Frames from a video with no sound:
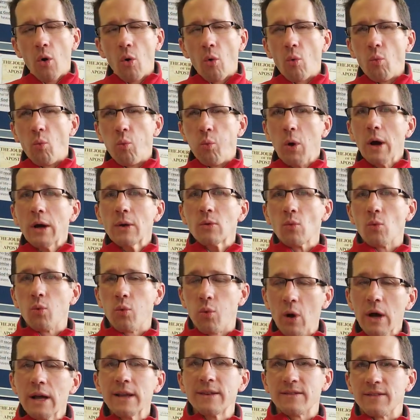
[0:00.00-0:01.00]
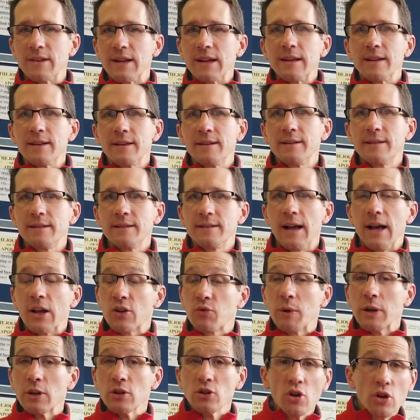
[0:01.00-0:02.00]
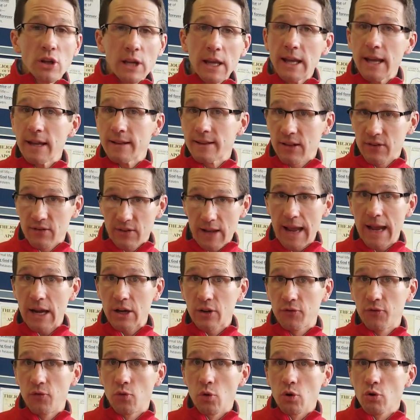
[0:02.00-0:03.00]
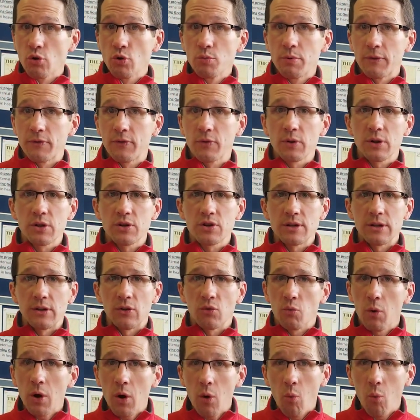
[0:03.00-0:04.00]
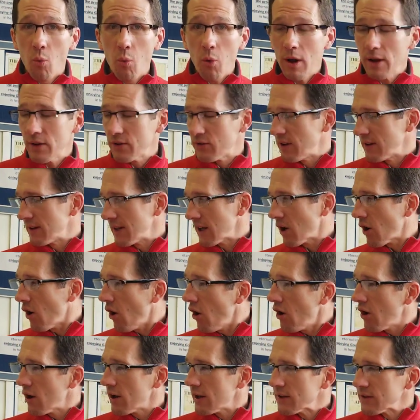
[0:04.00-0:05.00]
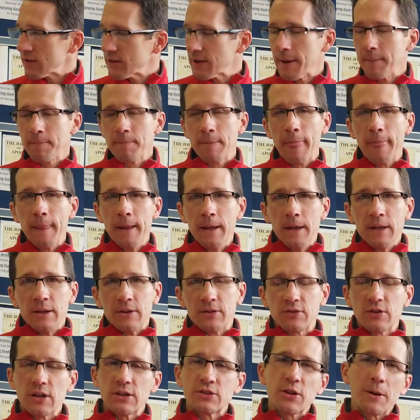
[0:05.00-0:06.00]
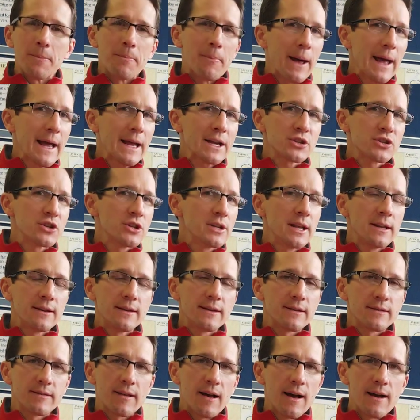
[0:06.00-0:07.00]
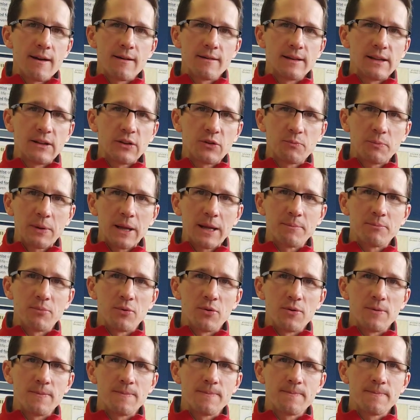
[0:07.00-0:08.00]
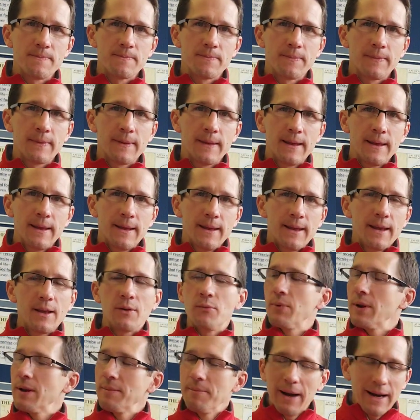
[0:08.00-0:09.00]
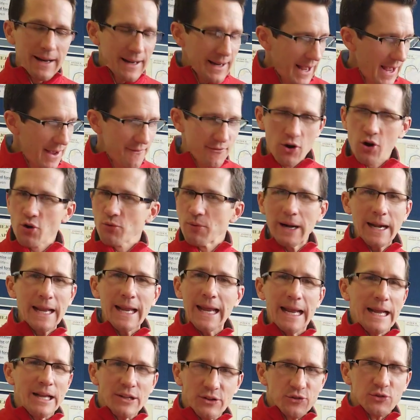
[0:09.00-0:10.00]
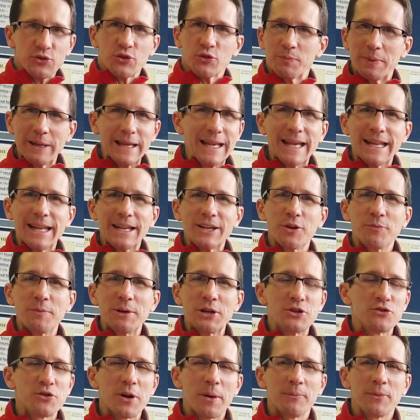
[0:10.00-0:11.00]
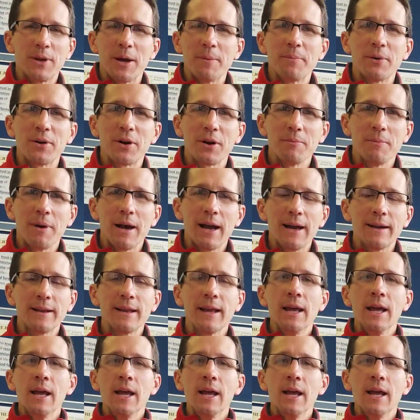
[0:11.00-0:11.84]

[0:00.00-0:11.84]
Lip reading: What was it, as we're looking at this Acts 4 group of Christians, what was it that caused such a passion and desire in these people? And we might have already answers beginning to be drummed up in our mind.